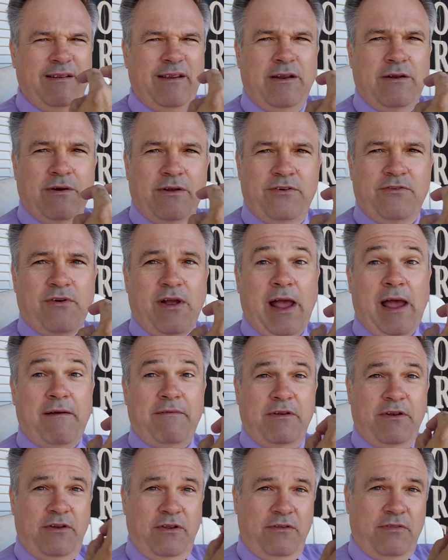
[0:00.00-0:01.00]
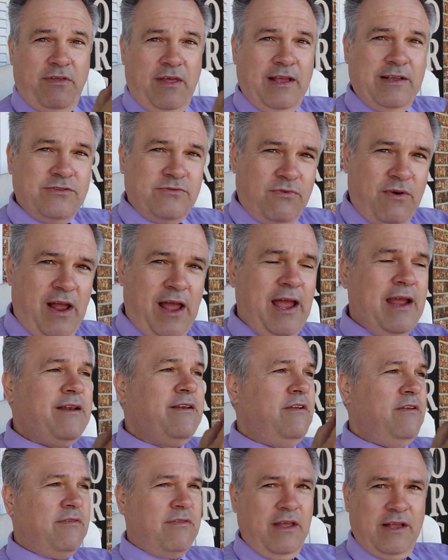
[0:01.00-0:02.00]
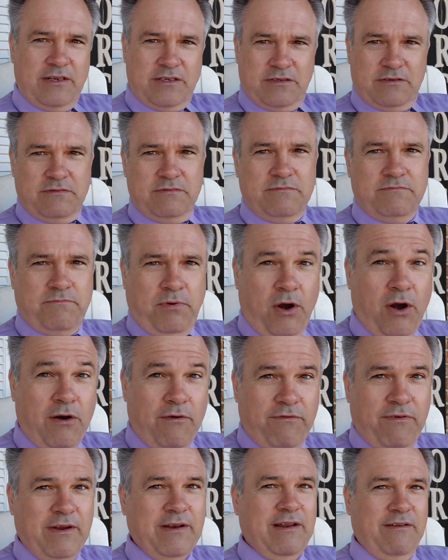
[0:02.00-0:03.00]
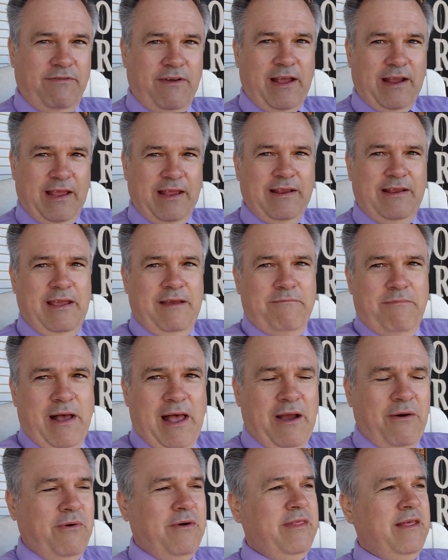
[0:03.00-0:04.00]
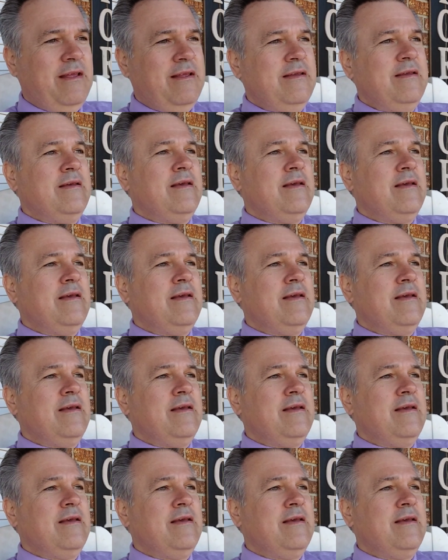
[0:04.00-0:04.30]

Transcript: a drive to do things right, do things perfect if I can get by with it.